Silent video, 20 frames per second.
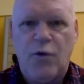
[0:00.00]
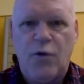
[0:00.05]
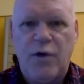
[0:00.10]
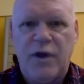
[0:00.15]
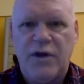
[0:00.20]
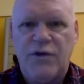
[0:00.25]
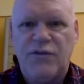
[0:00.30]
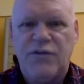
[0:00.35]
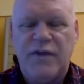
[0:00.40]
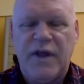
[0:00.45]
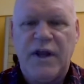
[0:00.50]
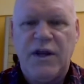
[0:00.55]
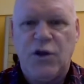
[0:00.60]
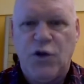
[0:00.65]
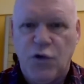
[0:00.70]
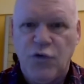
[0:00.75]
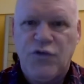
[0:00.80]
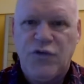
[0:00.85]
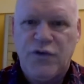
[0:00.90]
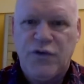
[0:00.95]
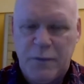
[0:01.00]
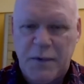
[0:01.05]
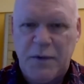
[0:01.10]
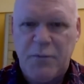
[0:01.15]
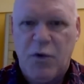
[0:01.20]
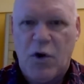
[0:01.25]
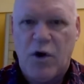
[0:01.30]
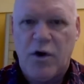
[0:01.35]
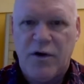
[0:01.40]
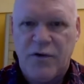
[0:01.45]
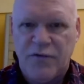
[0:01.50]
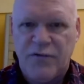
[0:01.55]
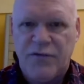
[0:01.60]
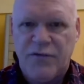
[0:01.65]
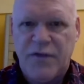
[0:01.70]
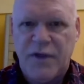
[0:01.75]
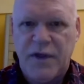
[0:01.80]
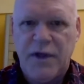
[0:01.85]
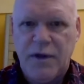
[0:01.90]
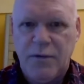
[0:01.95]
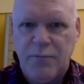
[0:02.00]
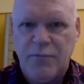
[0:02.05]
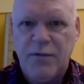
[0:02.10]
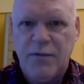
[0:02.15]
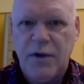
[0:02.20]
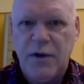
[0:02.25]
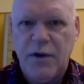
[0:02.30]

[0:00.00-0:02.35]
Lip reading: areas that used to be part of the